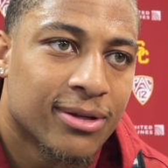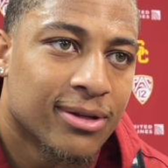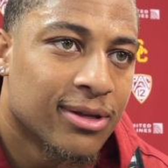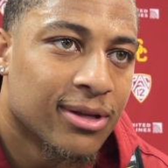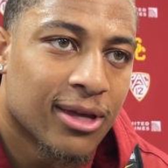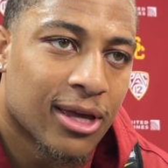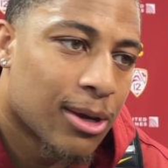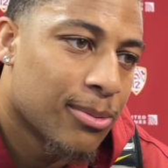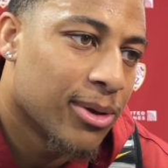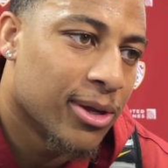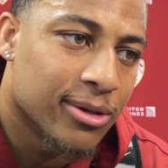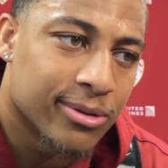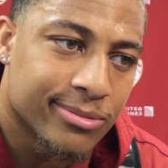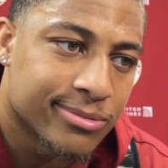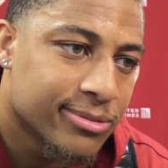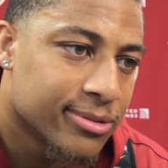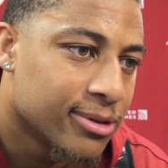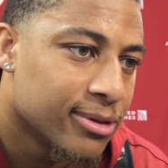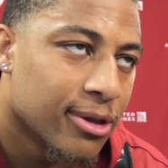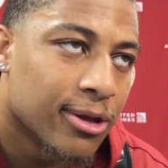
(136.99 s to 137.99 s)
I mean,
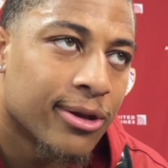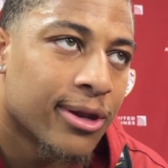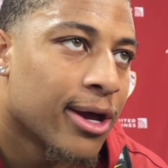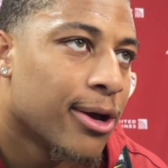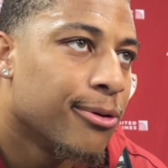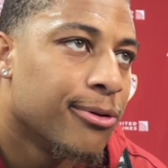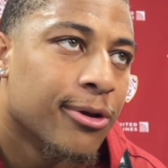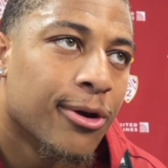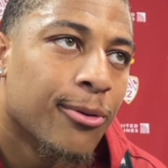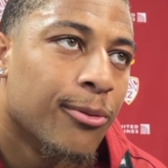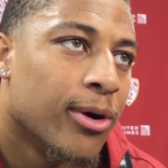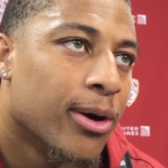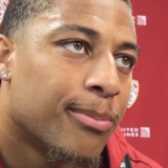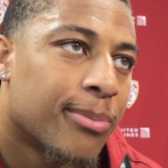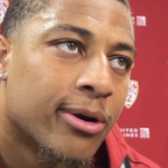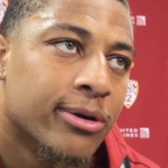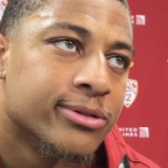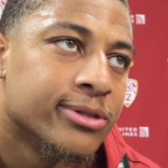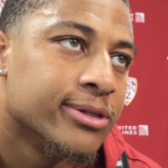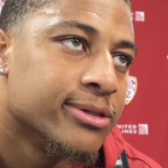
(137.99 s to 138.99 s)
no one
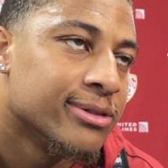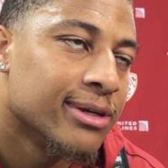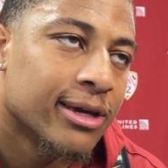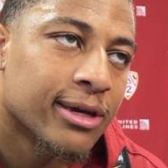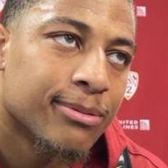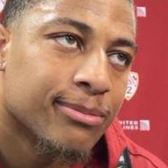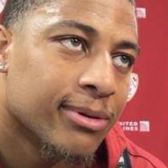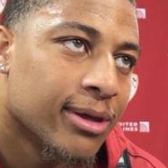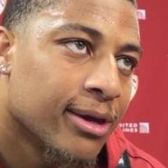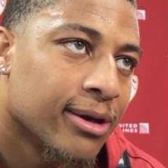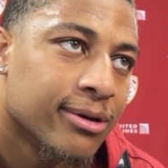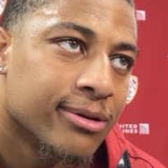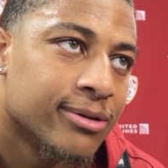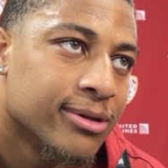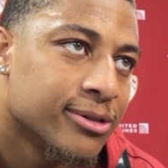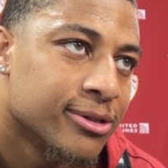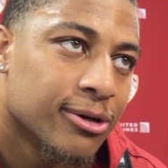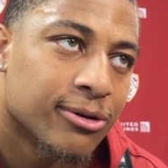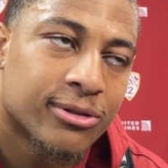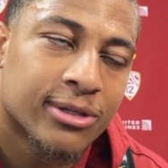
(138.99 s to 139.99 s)
person can take him down.
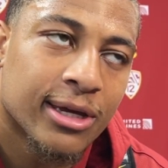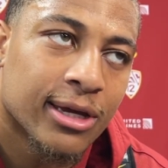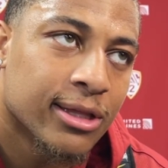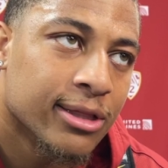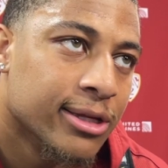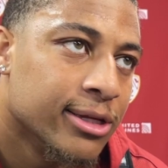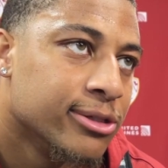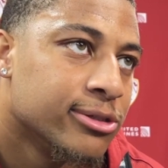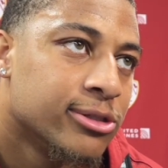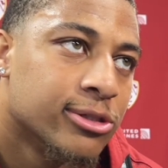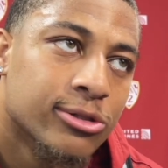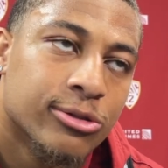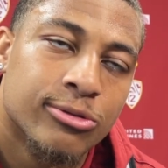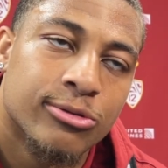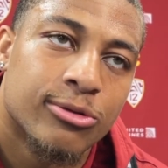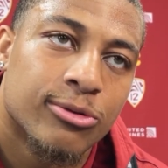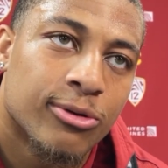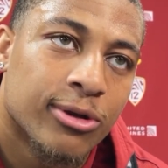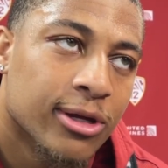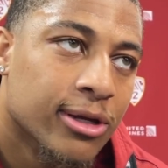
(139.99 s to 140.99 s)
It's going to take at least 2,
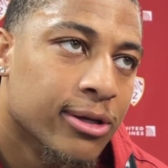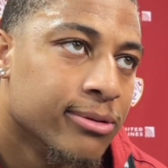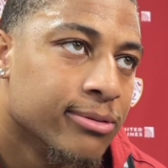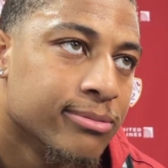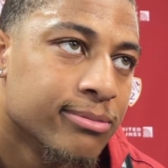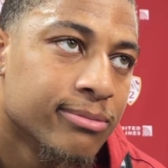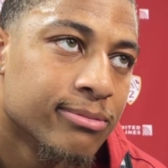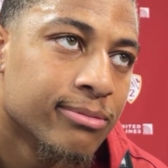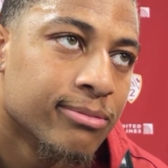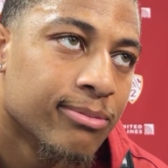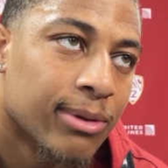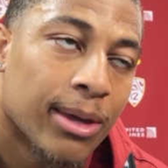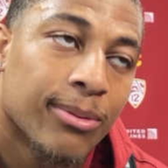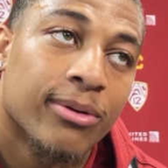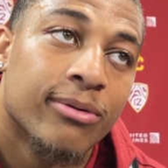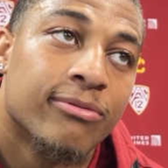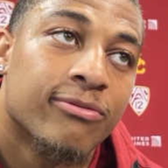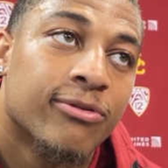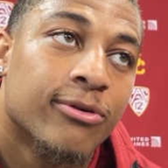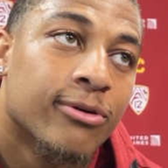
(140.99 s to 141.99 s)
3, maybe
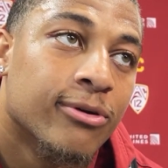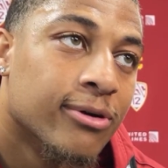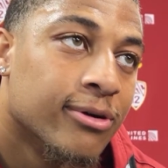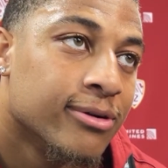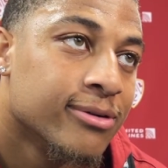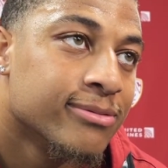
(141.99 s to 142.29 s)
even 4.